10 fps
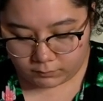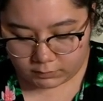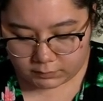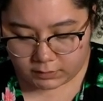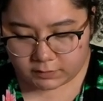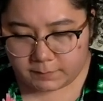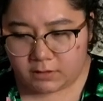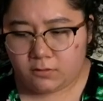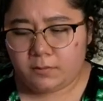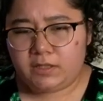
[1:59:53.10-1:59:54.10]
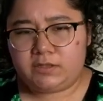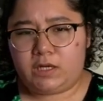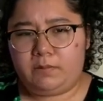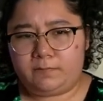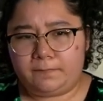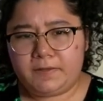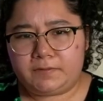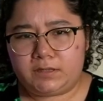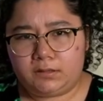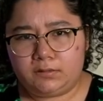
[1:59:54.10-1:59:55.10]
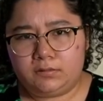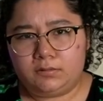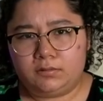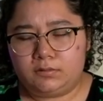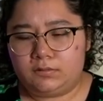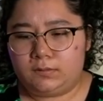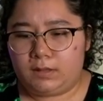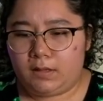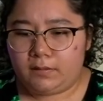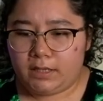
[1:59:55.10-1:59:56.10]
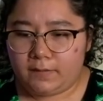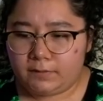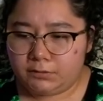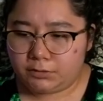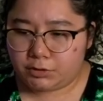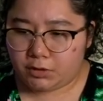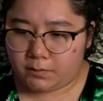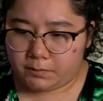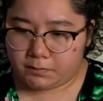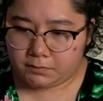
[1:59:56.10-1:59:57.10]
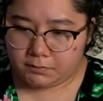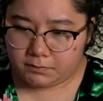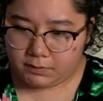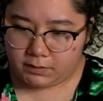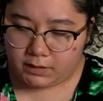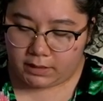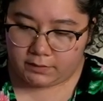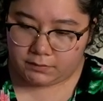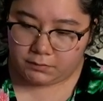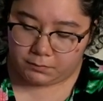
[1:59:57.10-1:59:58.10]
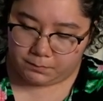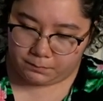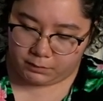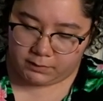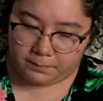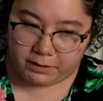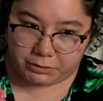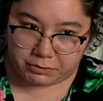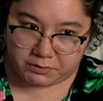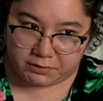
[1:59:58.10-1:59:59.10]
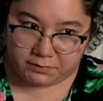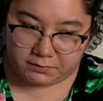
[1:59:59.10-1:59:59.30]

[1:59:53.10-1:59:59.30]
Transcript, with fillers: So that's my goal by the time I'm 50. I want to have a little shop that has little pretty pictures in it.